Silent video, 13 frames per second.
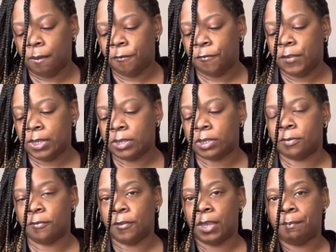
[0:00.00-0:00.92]
Vicks
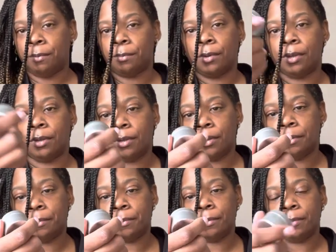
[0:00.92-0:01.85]
Vapor
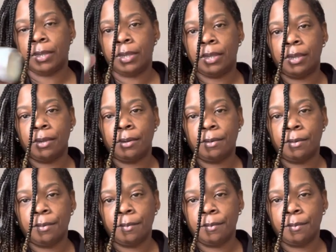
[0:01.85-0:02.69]
Rub in here.